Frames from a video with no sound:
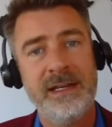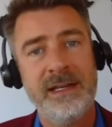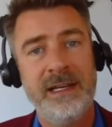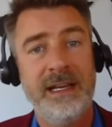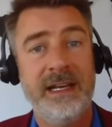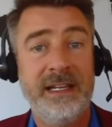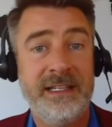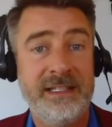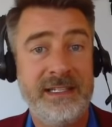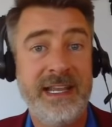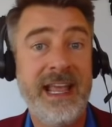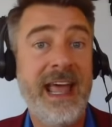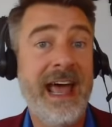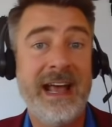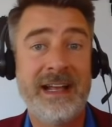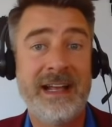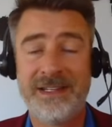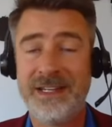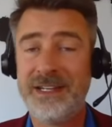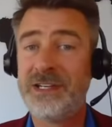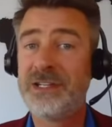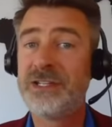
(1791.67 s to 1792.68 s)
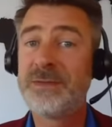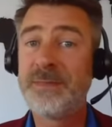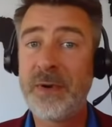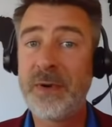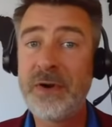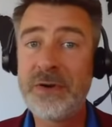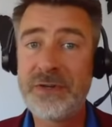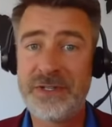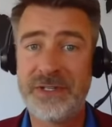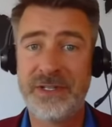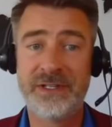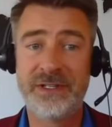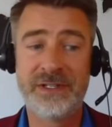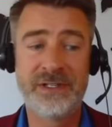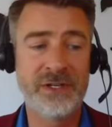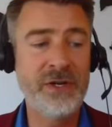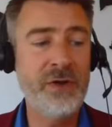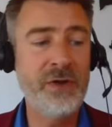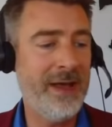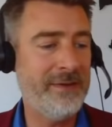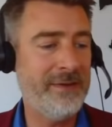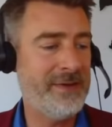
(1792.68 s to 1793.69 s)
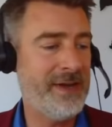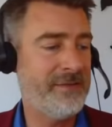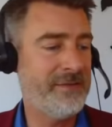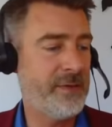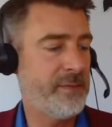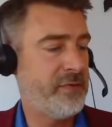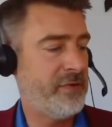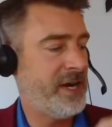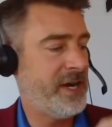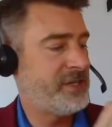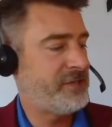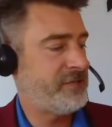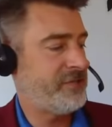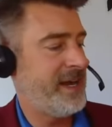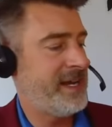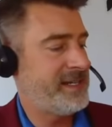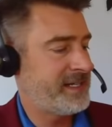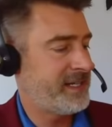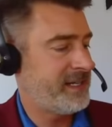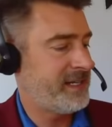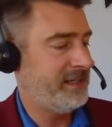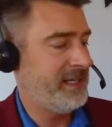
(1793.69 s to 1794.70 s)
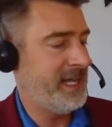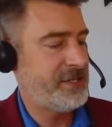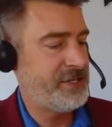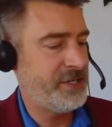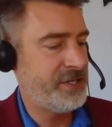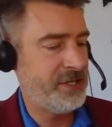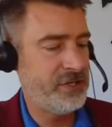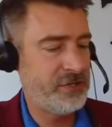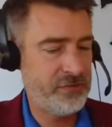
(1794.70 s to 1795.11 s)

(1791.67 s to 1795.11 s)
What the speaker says: It's a gas, it disperses. So you have to have a pressurized collection,